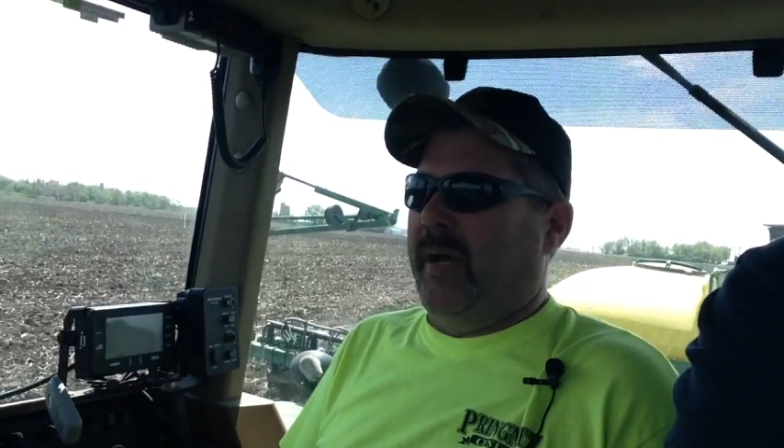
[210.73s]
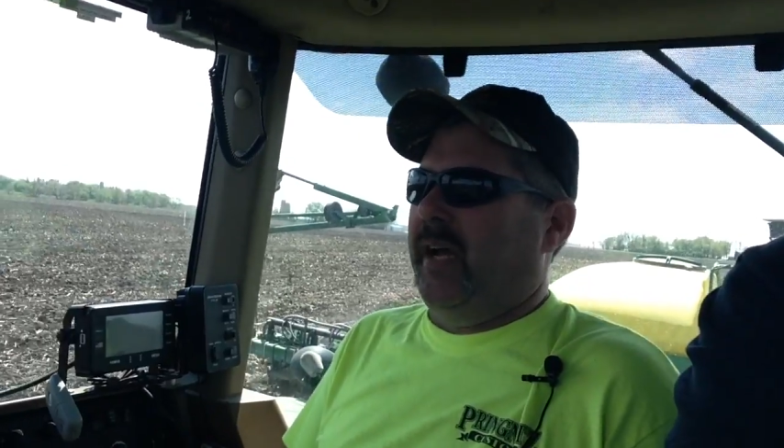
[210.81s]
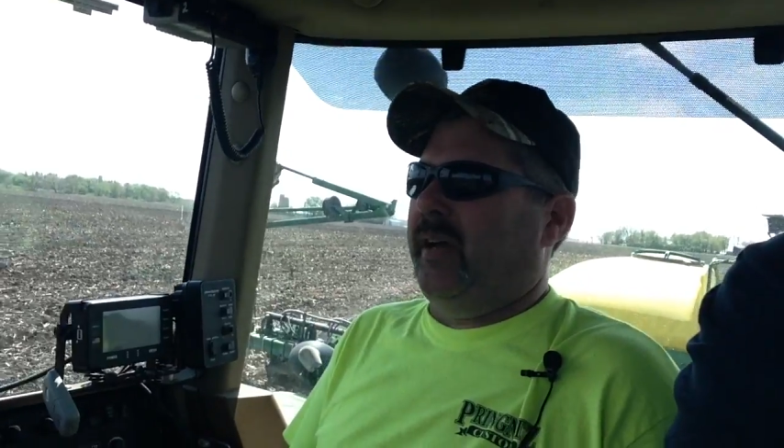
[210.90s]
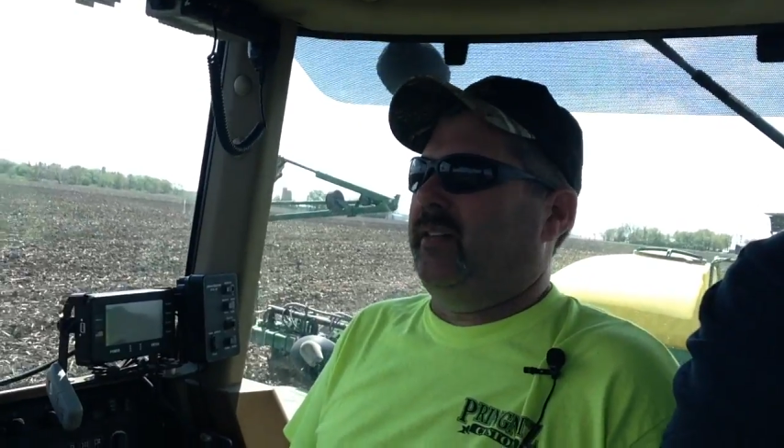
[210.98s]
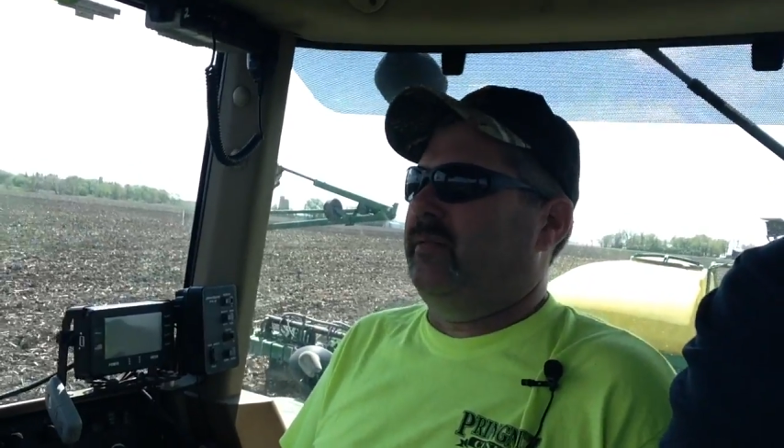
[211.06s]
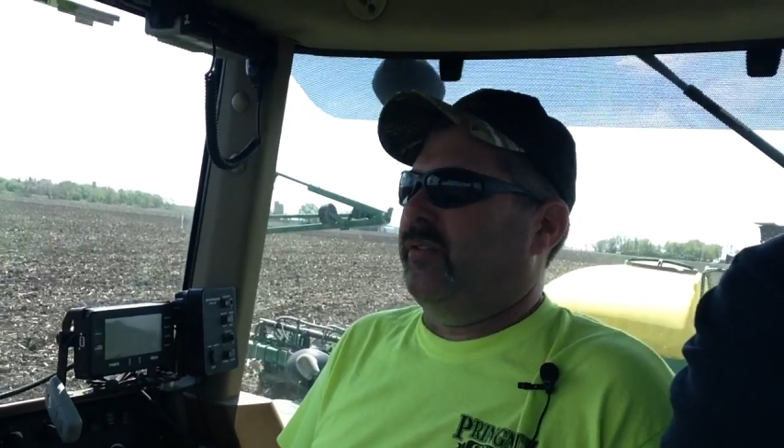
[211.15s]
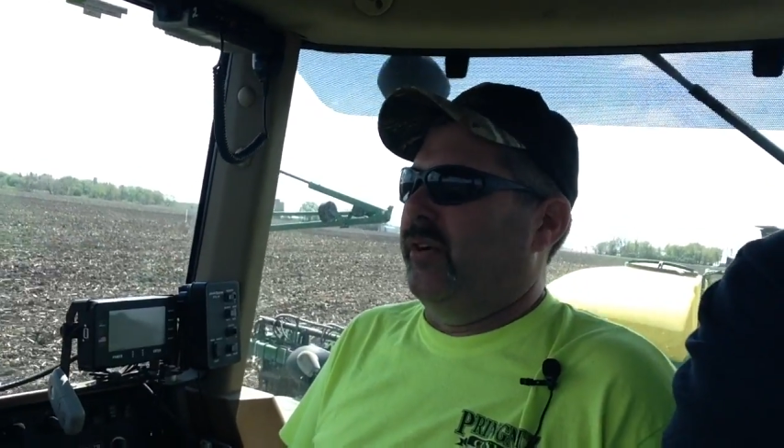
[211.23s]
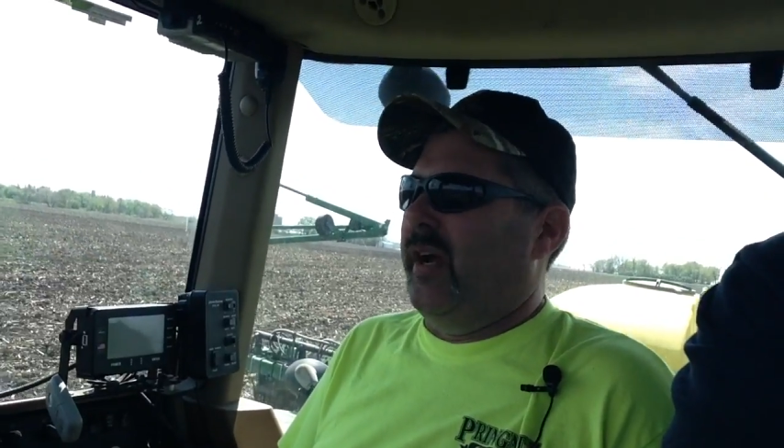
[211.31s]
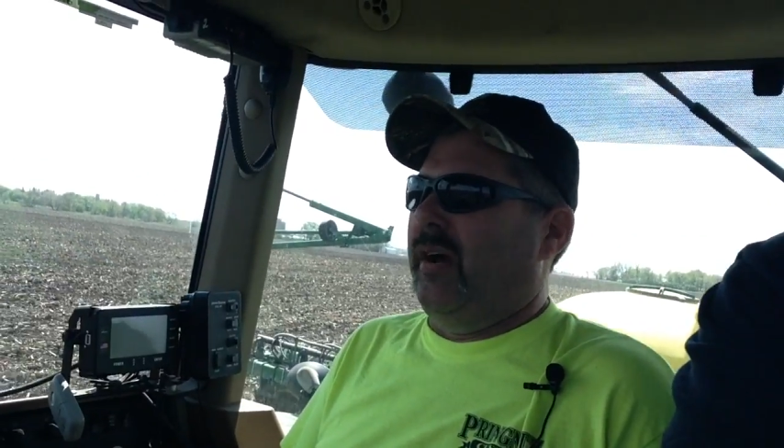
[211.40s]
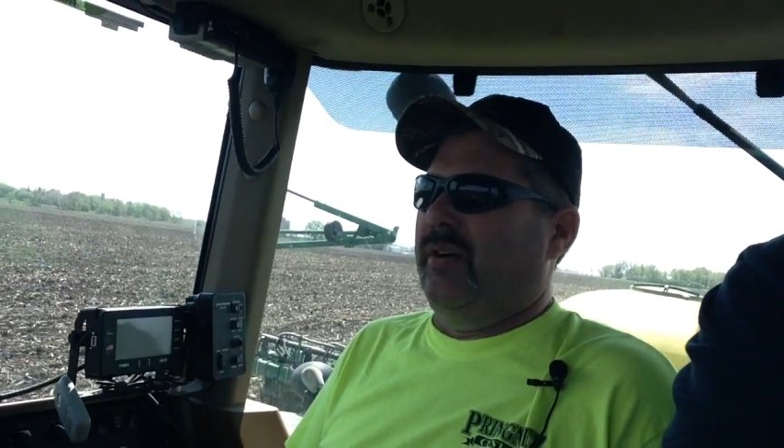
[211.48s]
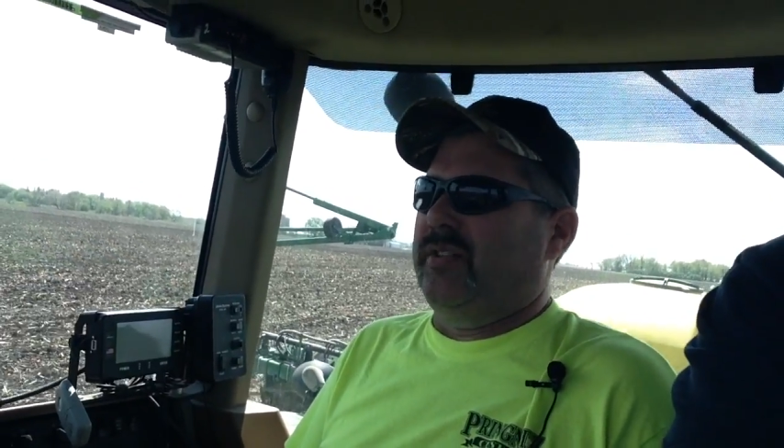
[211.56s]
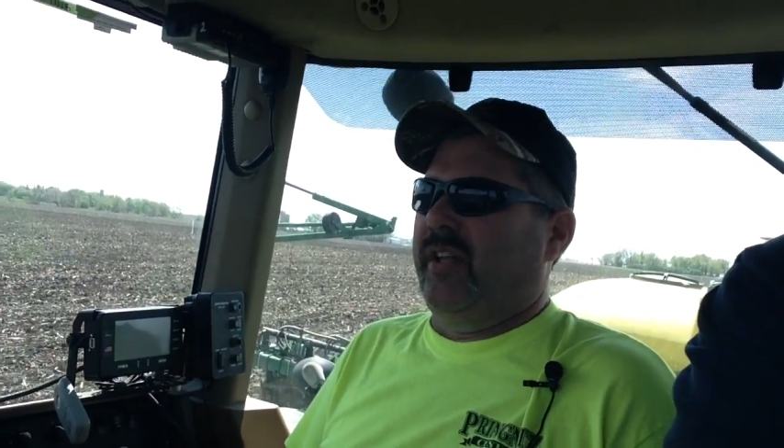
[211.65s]
back 3
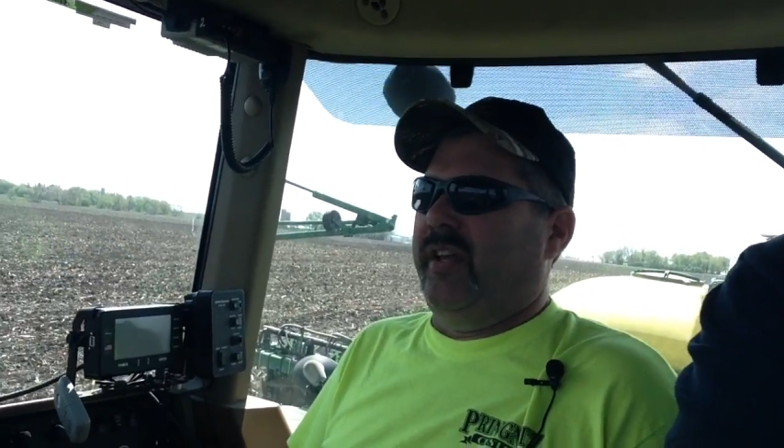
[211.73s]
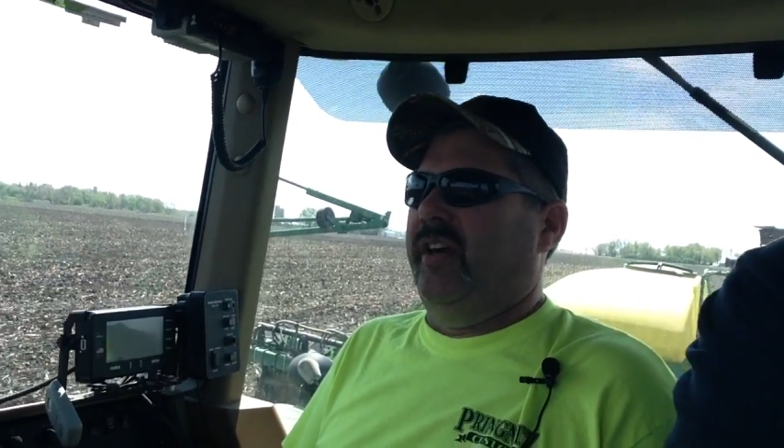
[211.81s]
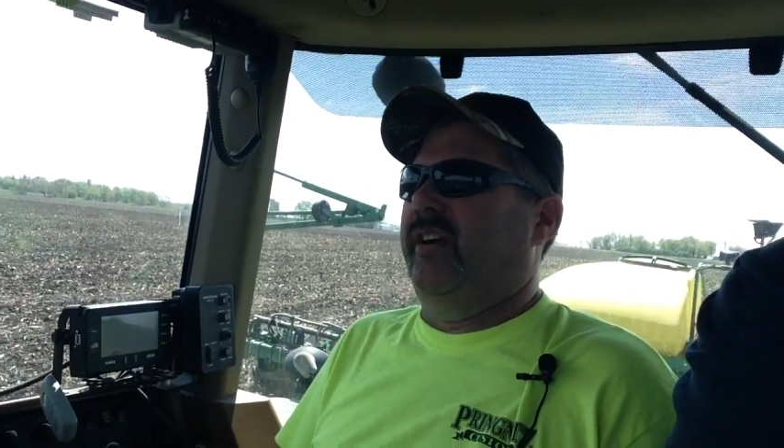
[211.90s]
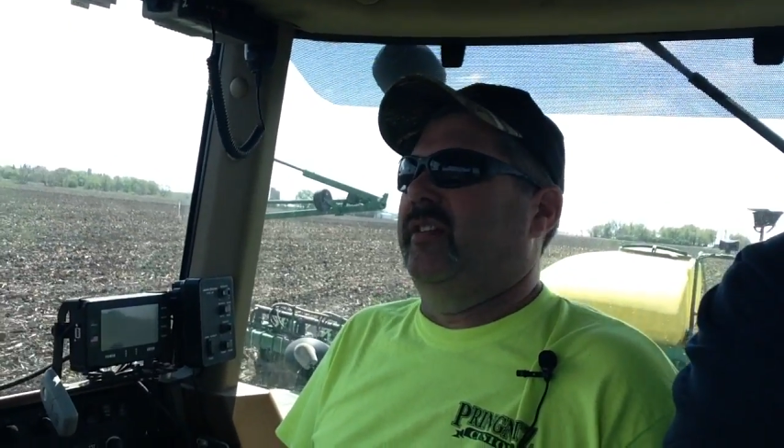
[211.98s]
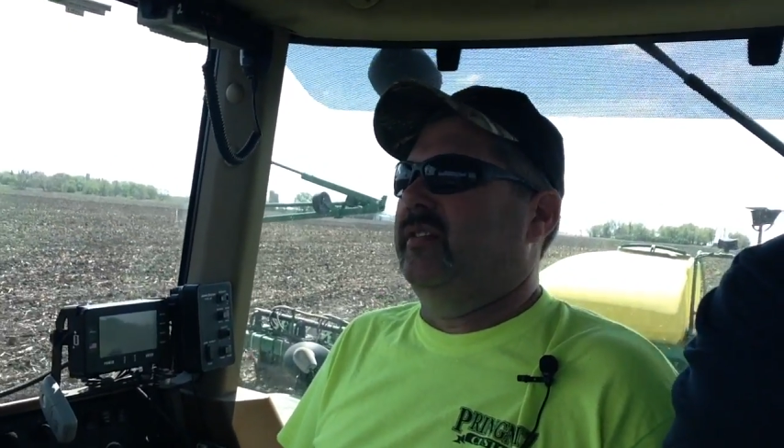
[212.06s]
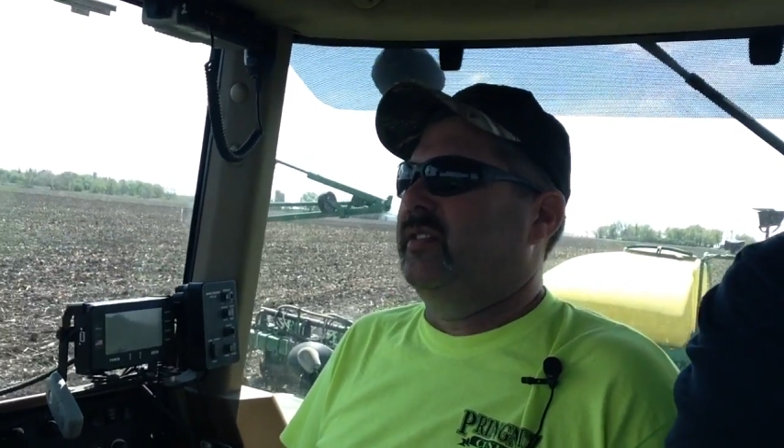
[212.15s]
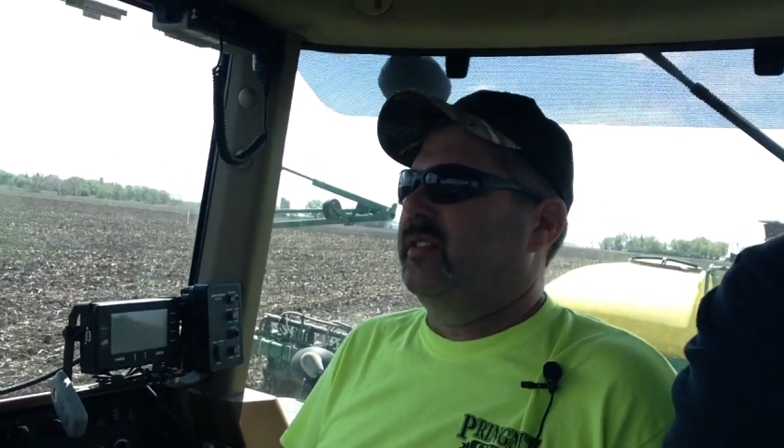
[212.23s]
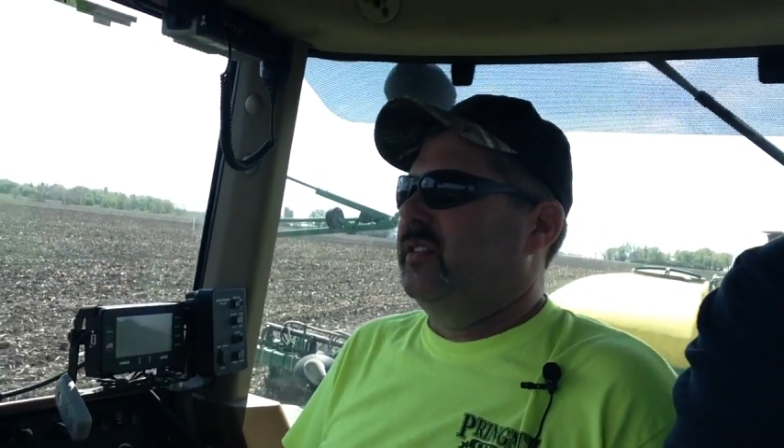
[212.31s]
hours later, and